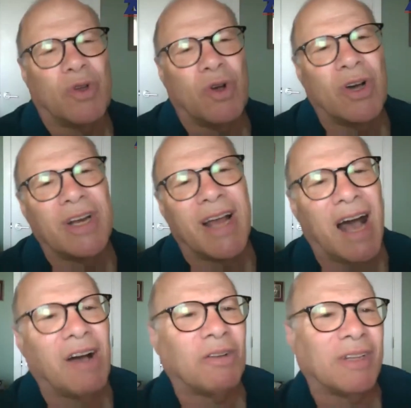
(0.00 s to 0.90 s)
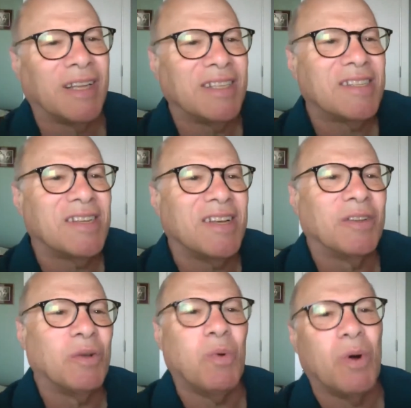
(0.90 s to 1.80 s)
good outlets,
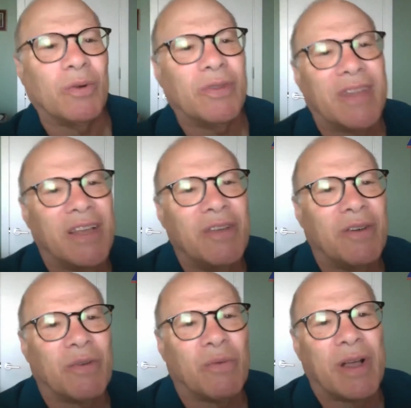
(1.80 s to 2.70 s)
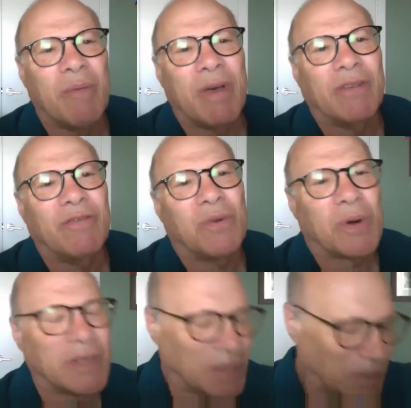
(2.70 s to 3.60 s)
unquote, that you could recommend for us.